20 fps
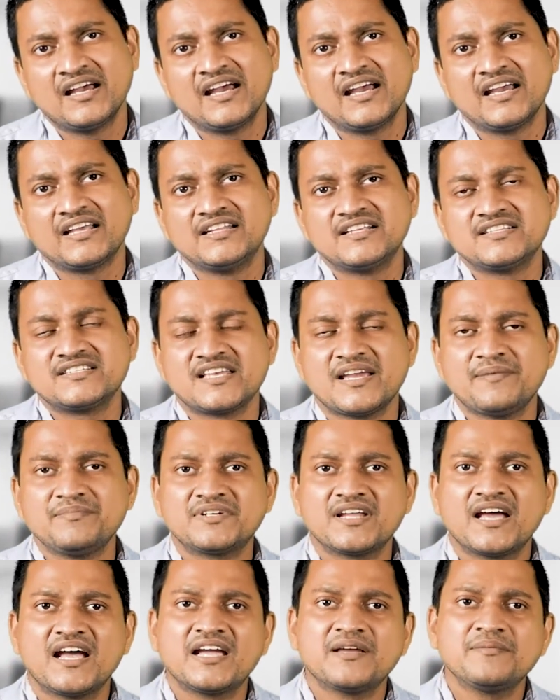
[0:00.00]
In the same
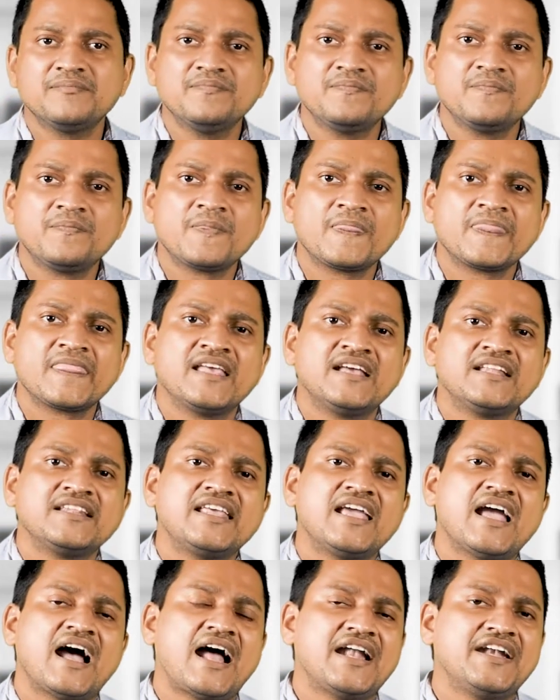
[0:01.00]
time,
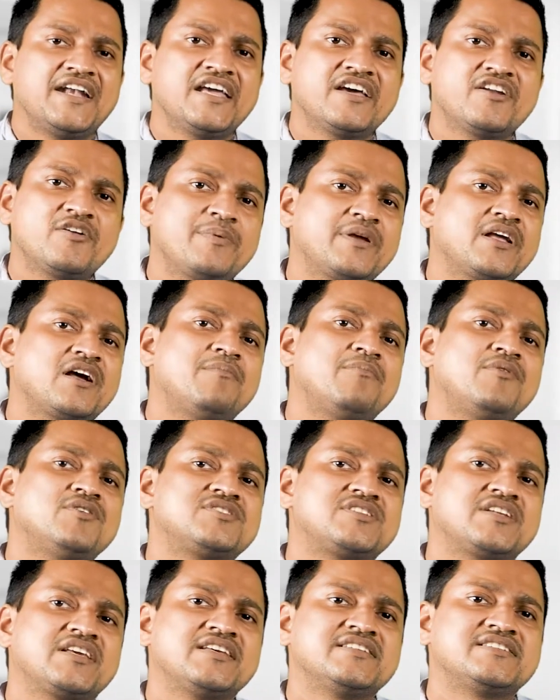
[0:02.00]
the anaerobic
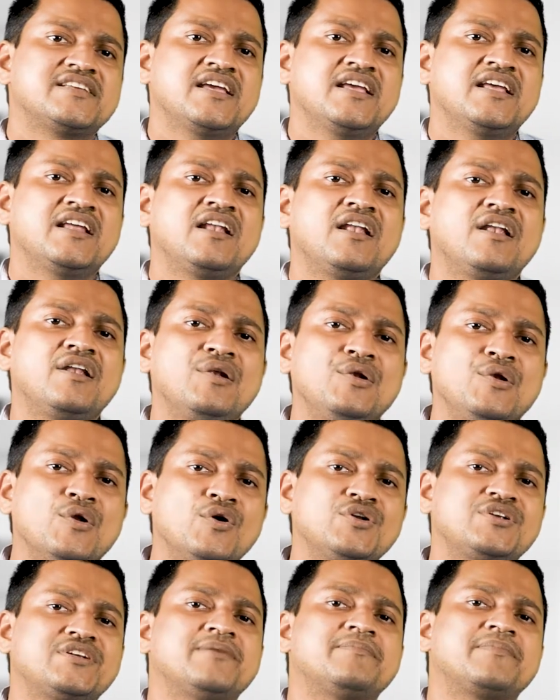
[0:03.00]
composting is a
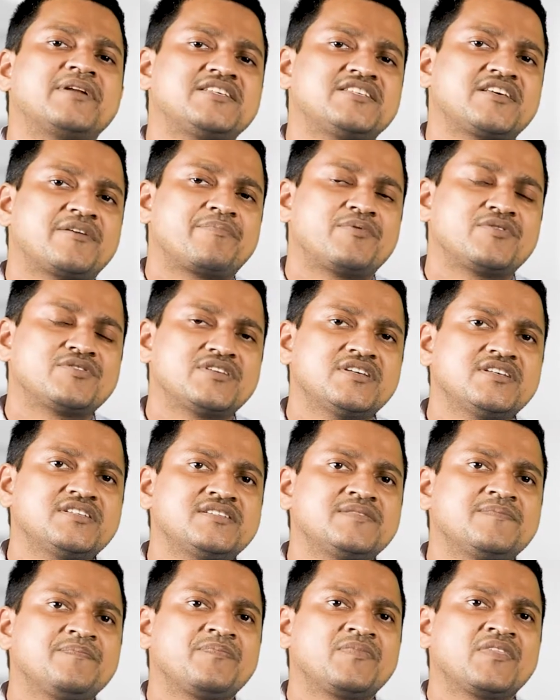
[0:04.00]
low temperature
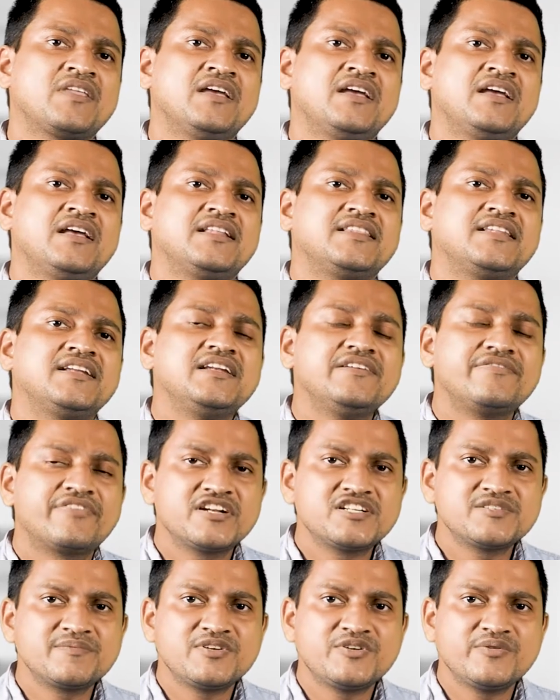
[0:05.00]
process. The
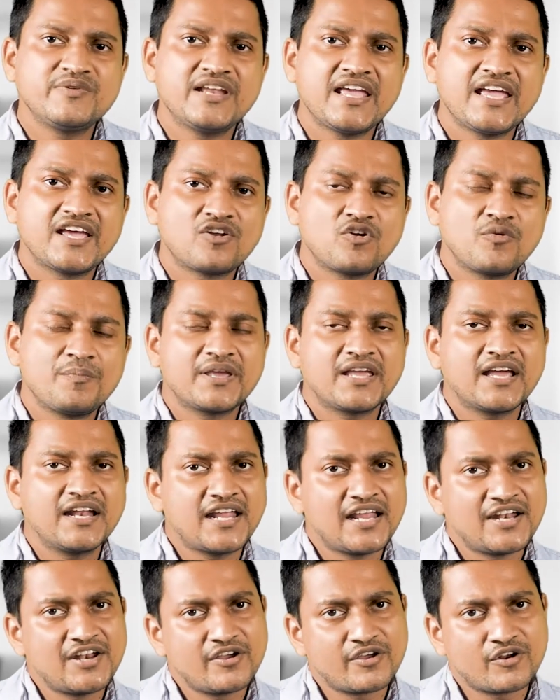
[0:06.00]
difference between aerobic and
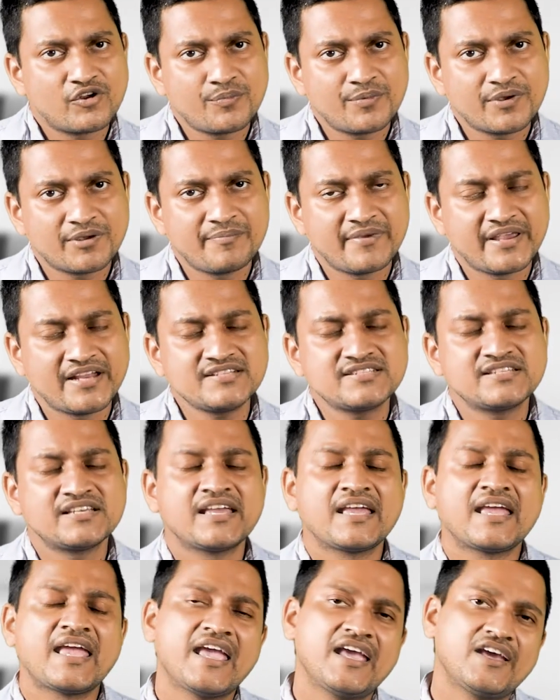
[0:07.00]
anaerobic means
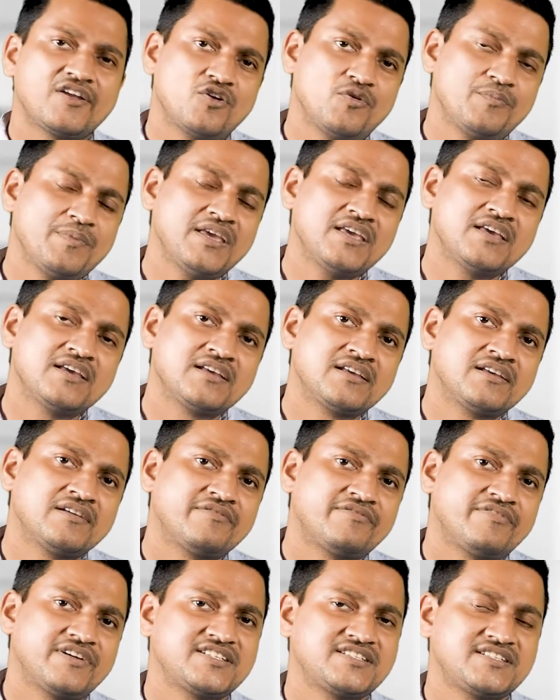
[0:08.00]
aerobic,
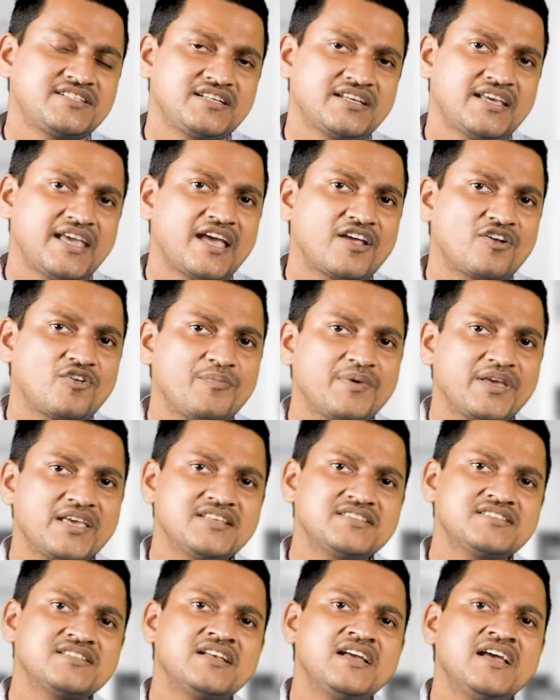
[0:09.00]
first aerobic
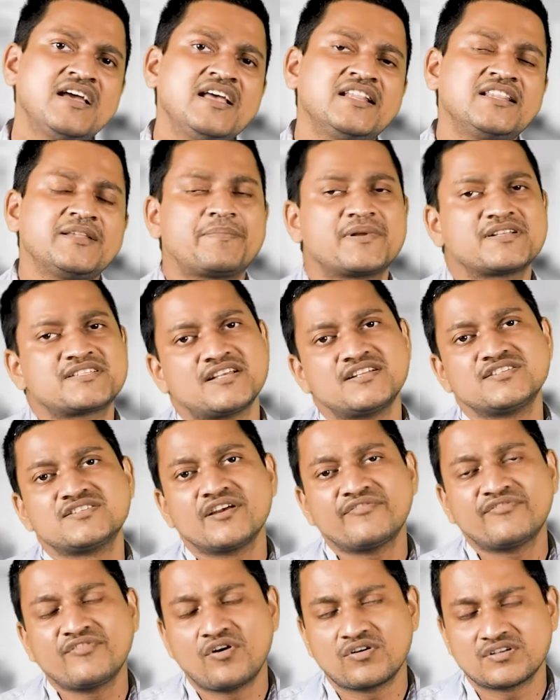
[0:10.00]
is the presence
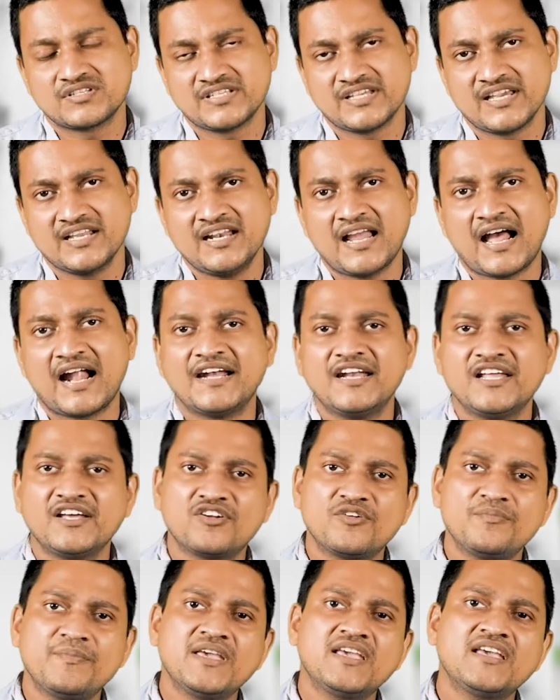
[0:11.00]
of oxygen,
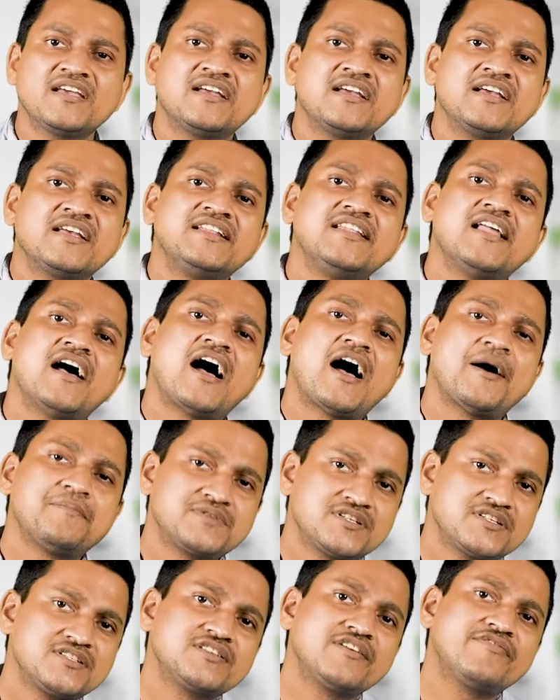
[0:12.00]
anaerobic in the
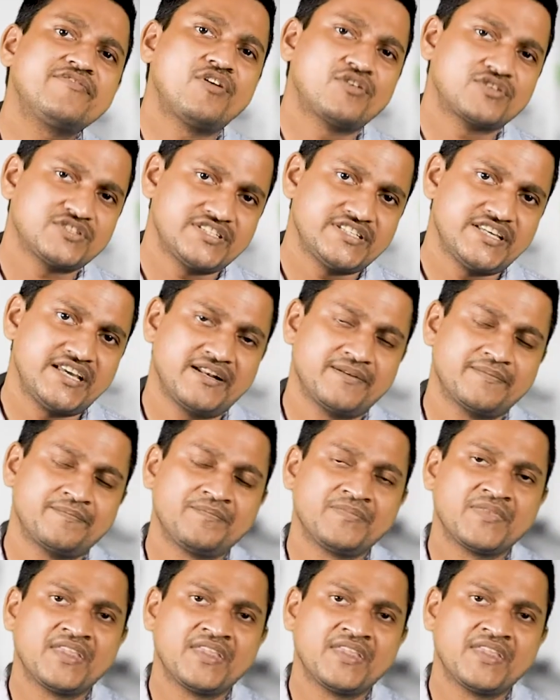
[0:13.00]
absence of oxygen.